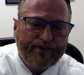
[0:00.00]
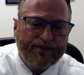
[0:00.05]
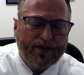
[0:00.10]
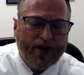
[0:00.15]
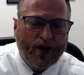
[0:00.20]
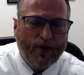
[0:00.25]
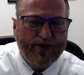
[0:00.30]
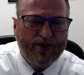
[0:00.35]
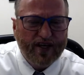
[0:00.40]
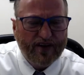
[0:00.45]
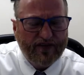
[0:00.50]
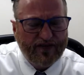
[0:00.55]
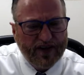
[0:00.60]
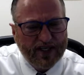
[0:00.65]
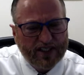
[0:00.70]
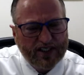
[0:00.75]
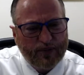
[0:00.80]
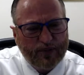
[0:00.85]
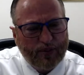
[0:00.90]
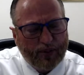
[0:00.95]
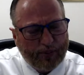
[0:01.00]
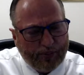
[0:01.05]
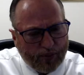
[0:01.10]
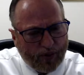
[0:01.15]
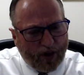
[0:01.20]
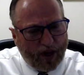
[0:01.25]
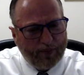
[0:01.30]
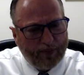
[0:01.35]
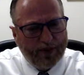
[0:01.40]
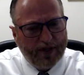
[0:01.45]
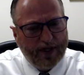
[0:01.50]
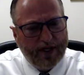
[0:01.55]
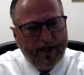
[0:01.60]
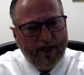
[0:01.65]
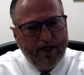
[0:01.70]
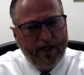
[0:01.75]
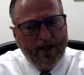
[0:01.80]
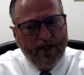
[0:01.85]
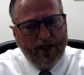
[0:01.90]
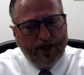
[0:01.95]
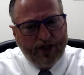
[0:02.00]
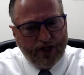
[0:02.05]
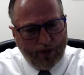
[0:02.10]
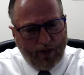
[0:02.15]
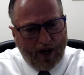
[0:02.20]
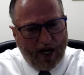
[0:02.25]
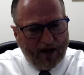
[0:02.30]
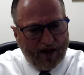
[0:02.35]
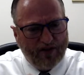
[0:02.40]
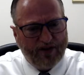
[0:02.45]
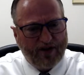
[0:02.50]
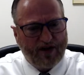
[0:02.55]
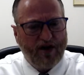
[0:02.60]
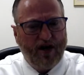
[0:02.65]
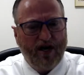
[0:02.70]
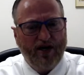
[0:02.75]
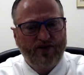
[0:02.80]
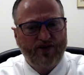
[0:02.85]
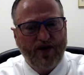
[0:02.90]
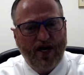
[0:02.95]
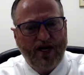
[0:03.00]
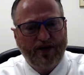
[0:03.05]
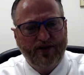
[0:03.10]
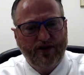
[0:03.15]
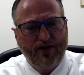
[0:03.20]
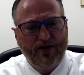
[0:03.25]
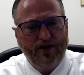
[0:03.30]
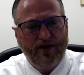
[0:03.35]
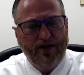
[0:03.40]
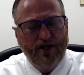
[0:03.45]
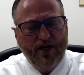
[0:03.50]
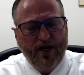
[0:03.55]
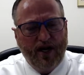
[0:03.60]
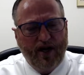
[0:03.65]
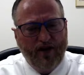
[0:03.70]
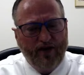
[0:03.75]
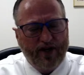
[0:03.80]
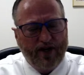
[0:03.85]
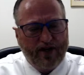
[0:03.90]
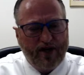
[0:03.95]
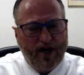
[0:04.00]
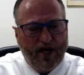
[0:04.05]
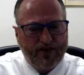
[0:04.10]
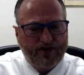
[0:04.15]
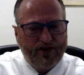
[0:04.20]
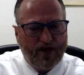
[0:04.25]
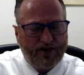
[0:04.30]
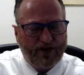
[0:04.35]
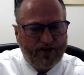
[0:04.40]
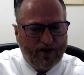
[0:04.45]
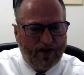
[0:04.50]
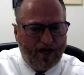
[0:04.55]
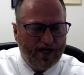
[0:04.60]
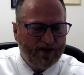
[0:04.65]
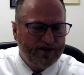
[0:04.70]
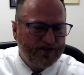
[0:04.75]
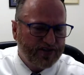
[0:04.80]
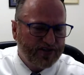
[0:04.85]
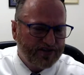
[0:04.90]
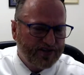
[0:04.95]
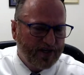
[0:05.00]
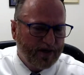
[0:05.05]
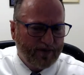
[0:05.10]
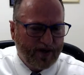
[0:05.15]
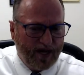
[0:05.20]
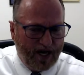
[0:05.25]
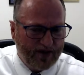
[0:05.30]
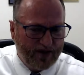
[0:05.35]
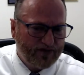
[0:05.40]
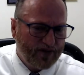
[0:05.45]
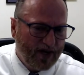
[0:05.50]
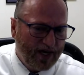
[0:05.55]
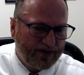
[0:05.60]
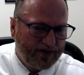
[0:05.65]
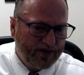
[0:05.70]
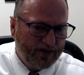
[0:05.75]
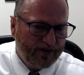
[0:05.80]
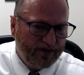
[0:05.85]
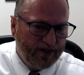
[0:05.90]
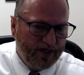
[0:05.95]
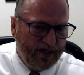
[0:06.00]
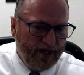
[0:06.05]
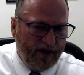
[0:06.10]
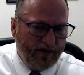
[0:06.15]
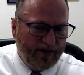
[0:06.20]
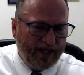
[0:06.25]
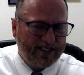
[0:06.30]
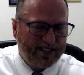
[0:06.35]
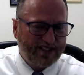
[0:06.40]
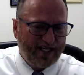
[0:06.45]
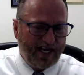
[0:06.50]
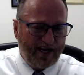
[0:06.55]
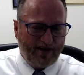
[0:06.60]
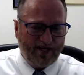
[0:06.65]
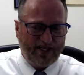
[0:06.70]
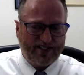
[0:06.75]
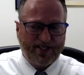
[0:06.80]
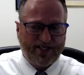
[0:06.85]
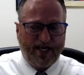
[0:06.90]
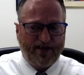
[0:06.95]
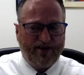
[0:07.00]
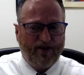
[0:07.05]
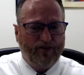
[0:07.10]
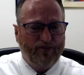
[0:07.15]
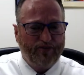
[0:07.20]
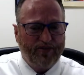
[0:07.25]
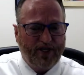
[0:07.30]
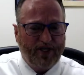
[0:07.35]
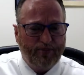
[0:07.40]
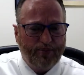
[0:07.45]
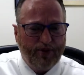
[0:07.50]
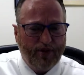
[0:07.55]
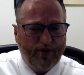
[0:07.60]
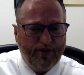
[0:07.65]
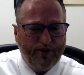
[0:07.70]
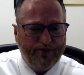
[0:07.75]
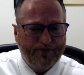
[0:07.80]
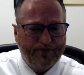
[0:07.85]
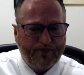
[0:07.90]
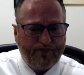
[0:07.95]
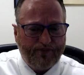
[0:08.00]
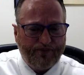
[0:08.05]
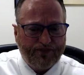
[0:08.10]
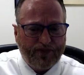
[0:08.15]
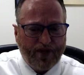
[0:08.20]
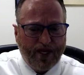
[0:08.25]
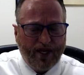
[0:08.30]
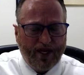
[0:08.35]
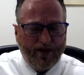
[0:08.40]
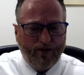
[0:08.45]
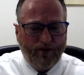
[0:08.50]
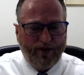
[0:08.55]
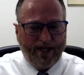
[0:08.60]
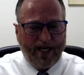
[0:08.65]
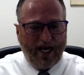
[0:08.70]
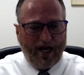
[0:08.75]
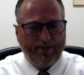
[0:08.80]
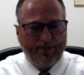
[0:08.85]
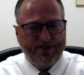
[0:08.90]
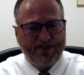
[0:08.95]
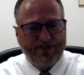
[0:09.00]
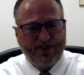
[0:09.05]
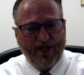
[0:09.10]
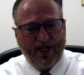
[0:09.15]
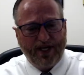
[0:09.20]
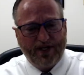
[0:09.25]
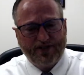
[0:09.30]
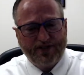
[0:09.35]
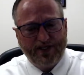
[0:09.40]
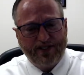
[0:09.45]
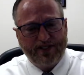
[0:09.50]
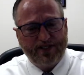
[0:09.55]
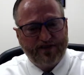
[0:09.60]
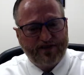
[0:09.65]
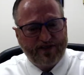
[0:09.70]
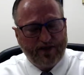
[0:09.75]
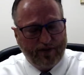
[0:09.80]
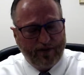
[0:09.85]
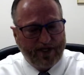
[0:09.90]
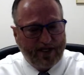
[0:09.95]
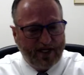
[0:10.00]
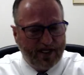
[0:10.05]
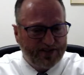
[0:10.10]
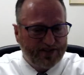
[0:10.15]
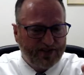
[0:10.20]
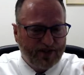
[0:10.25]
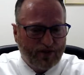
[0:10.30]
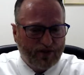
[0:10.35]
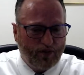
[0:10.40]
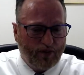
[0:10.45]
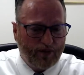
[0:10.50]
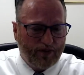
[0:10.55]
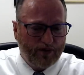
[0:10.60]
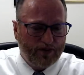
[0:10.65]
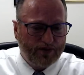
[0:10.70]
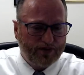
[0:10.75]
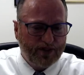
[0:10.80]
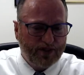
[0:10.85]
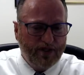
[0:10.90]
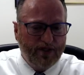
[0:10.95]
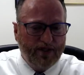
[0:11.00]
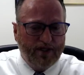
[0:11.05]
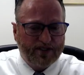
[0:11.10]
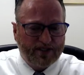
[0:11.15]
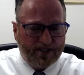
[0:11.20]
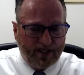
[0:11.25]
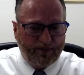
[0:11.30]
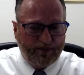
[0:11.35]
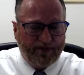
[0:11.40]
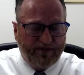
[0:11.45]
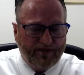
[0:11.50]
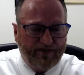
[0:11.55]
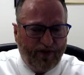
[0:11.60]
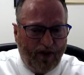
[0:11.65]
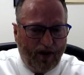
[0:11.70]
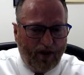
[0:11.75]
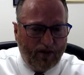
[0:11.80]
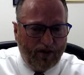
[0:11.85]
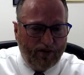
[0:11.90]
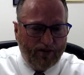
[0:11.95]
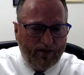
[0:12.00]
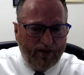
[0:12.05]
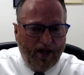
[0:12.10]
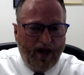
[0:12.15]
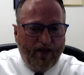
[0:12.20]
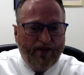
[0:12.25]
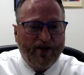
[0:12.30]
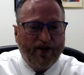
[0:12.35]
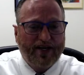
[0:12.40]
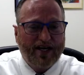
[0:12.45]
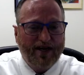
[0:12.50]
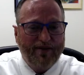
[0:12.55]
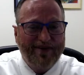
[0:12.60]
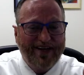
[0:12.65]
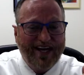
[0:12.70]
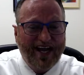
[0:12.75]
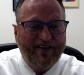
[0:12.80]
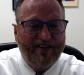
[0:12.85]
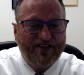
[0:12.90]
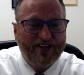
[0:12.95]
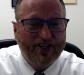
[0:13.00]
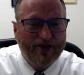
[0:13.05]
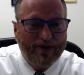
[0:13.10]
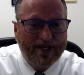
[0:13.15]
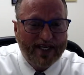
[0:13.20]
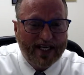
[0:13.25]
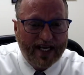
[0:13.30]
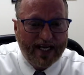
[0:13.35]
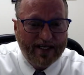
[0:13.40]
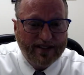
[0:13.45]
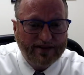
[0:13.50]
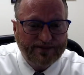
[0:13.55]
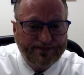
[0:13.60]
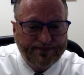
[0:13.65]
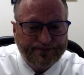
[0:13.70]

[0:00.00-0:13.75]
When you fix up a property, you hire the contractor, and the contractor hires a subcontractor that's down outside Home Depot. And what happens next is if someone cuts the corners, slip and fall, they're coming after you again.